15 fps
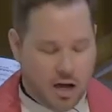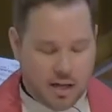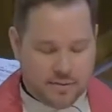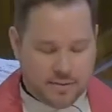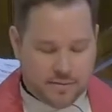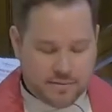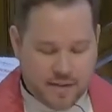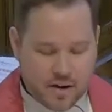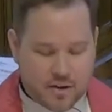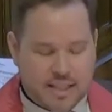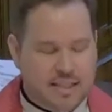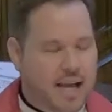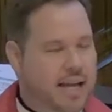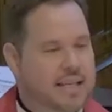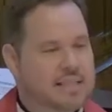on the
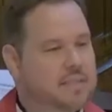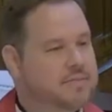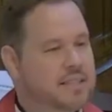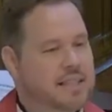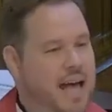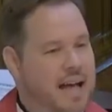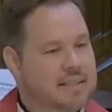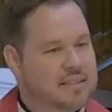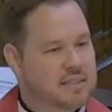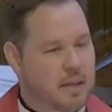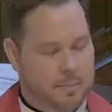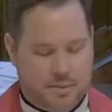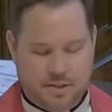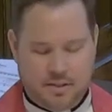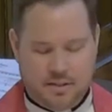very night of the Last
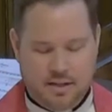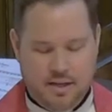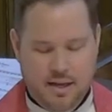Supper,